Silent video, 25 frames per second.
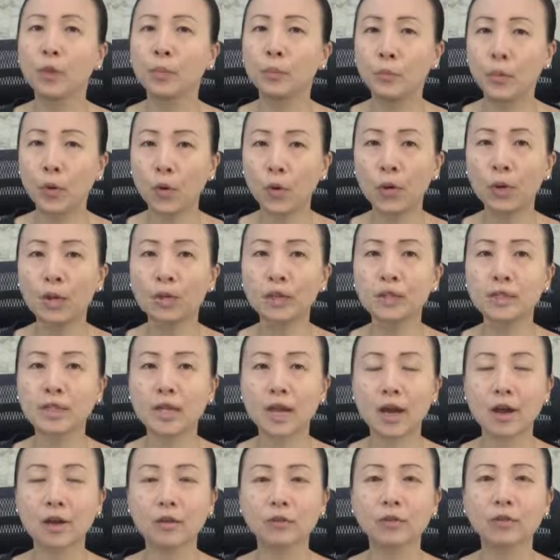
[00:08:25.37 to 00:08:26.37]
boiled
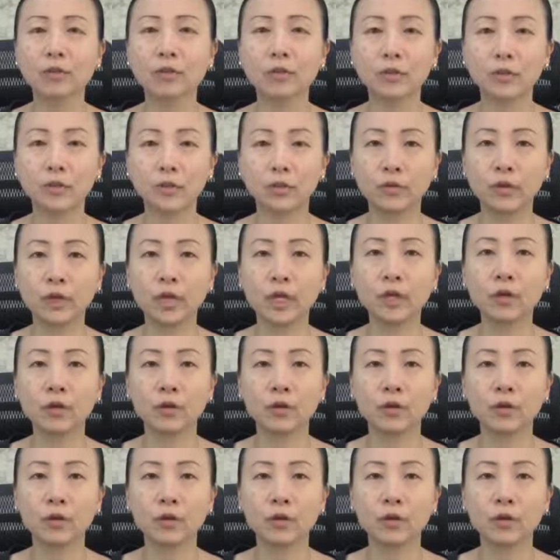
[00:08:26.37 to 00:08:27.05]
down to 3